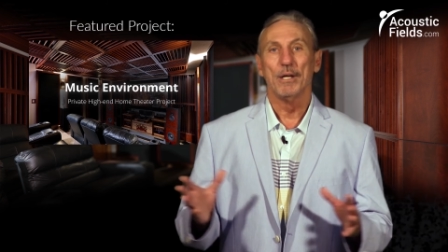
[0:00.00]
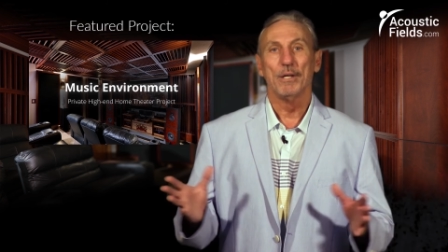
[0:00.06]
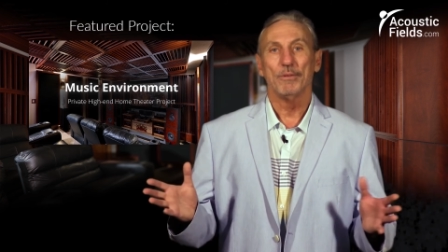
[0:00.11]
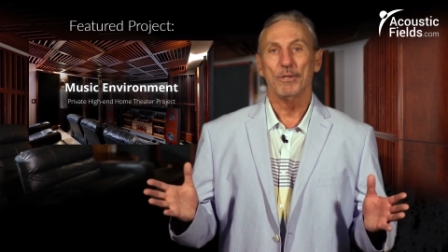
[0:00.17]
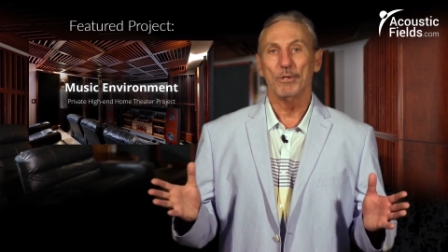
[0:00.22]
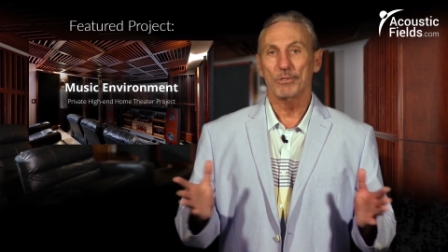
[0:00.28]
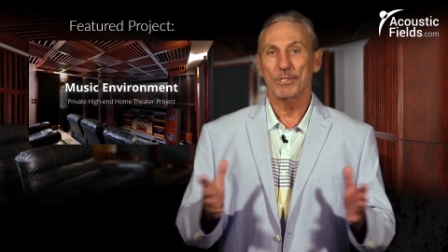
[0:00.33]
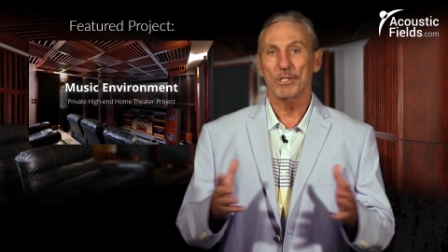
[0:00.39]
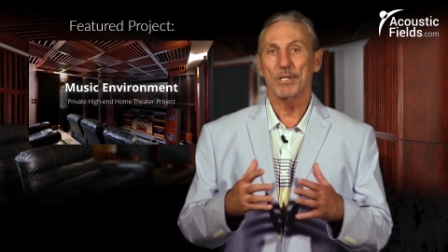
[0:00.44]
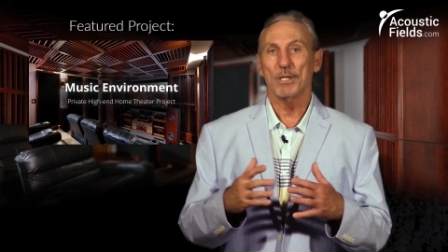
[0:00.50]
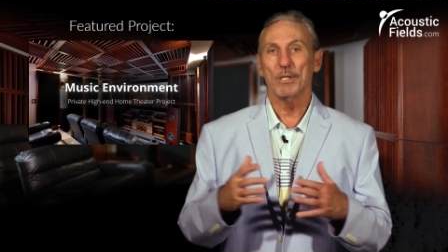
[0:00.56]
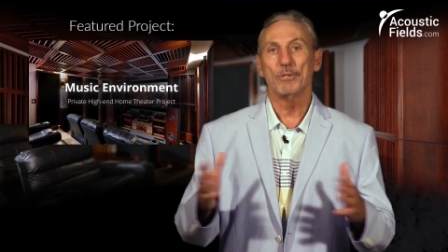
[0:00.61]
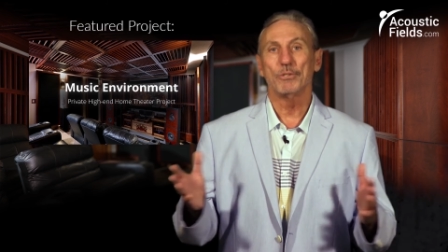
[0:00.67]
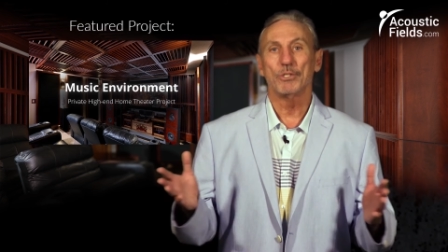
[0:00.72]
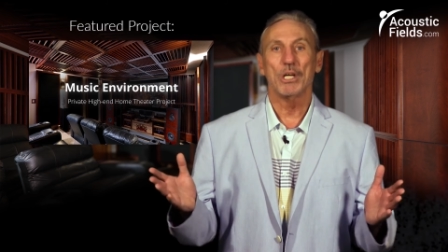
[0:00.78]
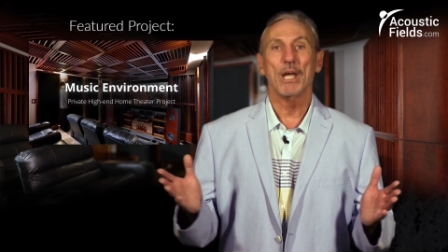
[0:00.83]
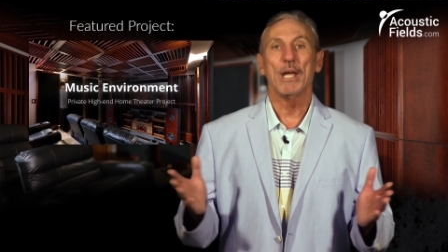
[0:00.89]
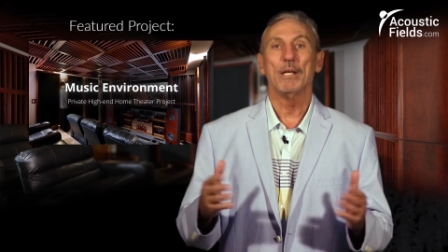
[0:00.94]
There's an
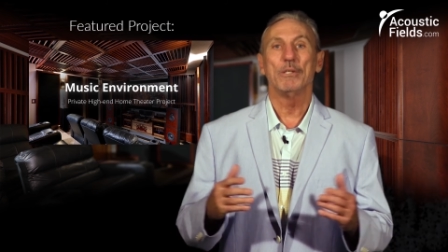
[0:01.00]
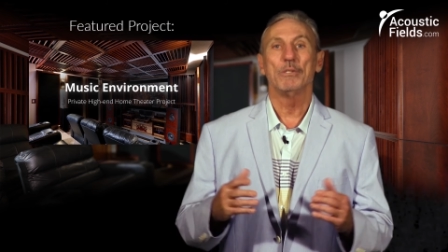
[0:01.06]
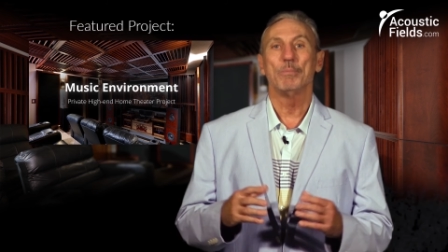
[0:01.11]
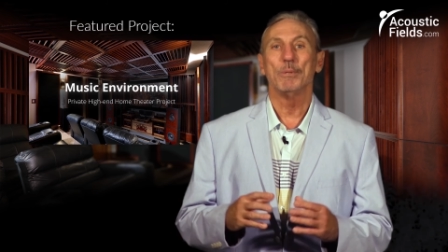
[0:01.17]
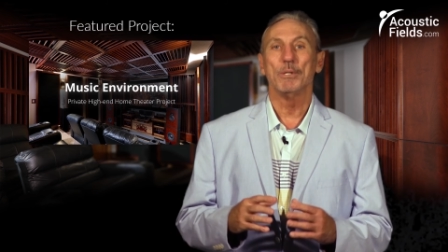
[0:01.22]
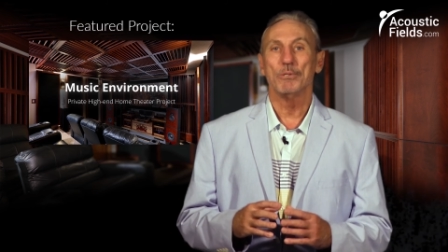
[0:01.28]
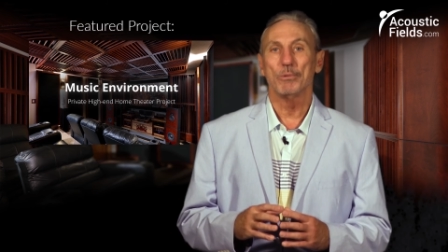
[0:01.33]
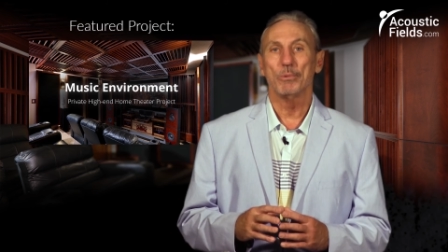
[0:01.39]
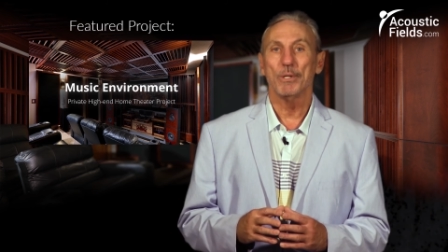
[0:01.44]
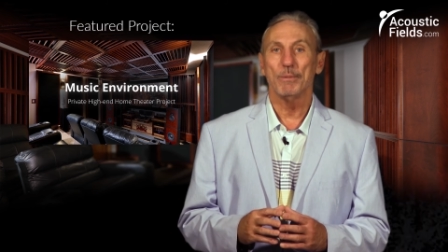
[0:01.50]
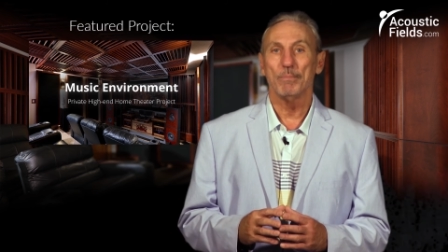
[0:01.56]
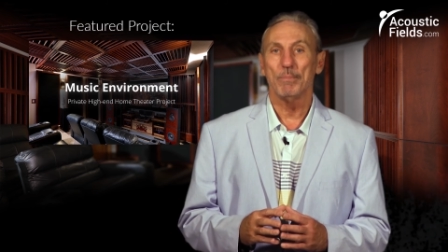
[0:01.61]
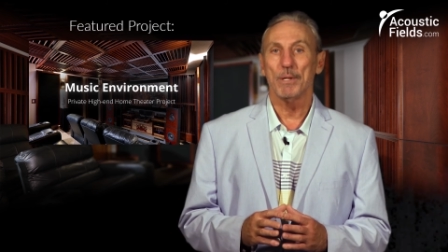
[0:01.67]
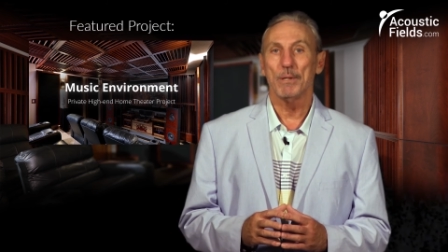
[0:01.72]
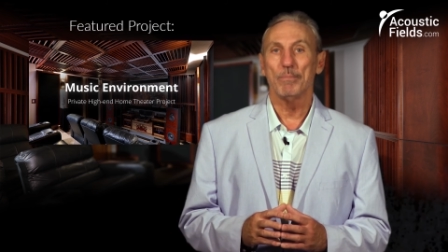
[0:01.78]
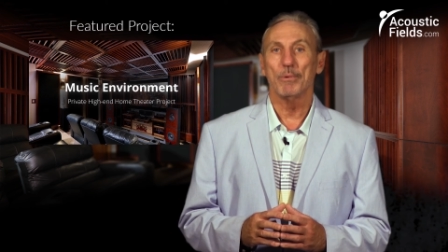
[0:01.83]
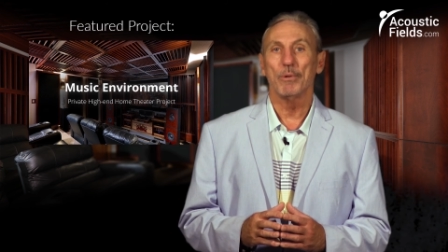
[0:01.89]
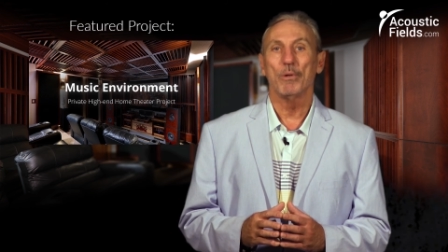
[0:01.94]
interchange between
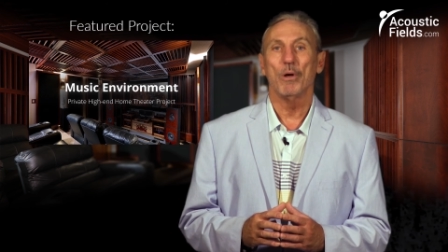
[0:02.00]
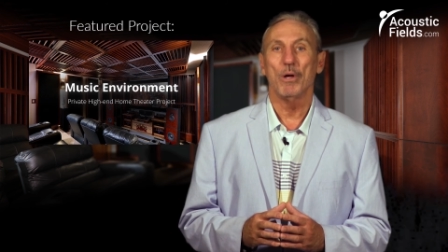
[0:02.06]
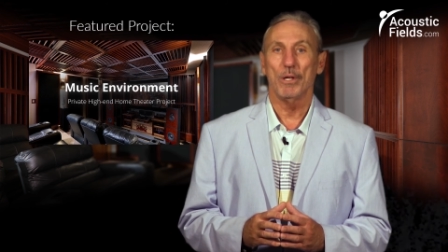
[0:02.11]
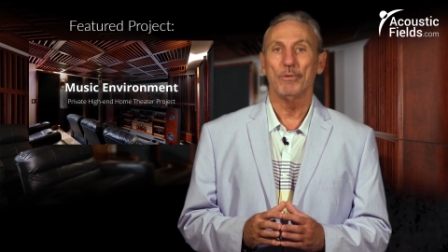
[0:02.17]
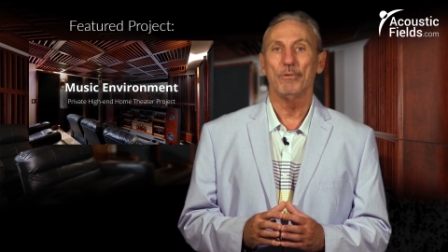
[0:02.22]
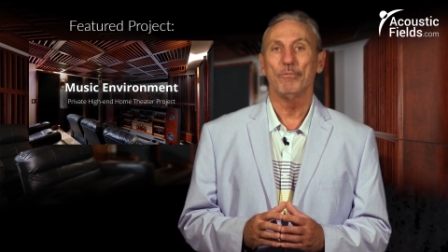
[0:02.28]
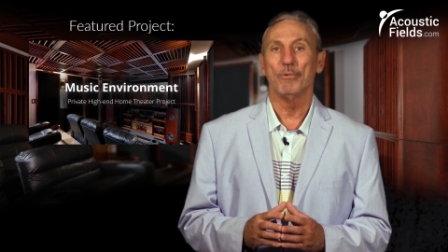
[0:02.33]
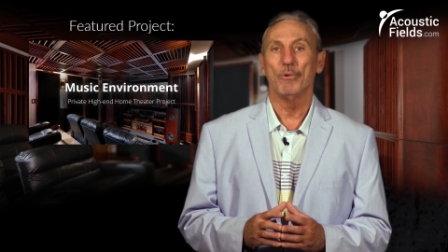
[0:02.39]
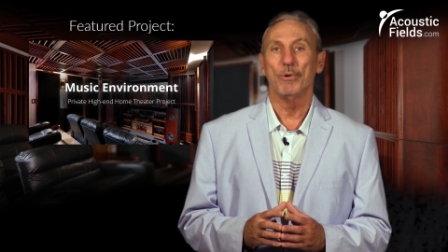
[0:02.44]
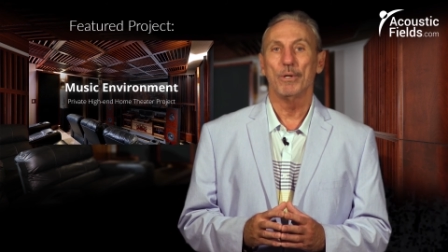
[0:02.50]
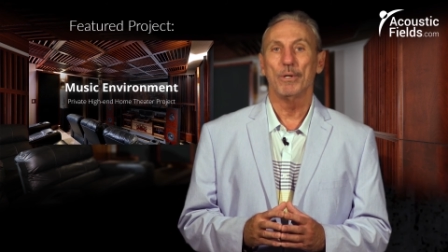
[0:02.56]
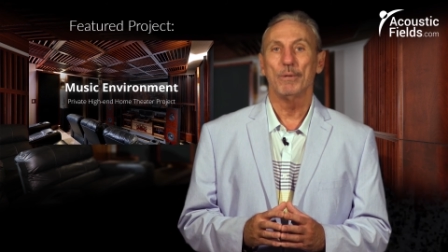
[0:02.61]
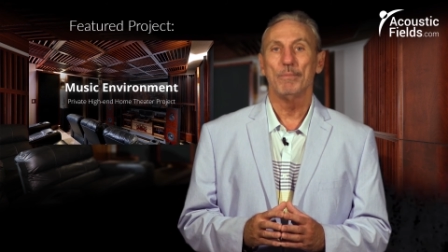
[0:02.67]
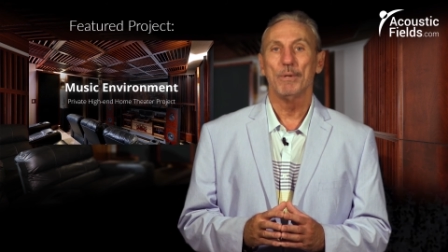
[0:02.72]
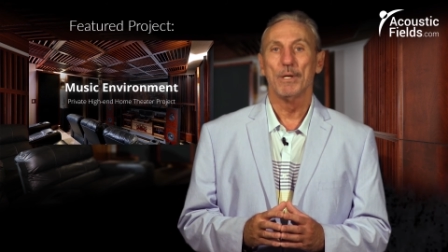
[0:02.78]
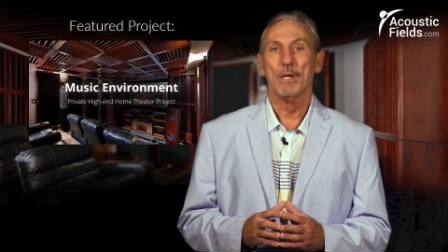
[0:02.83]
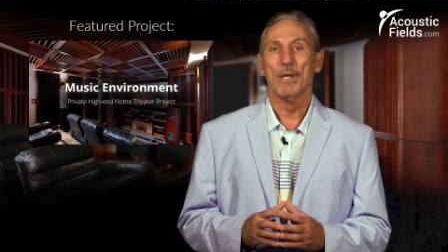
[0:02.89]
people on the forum,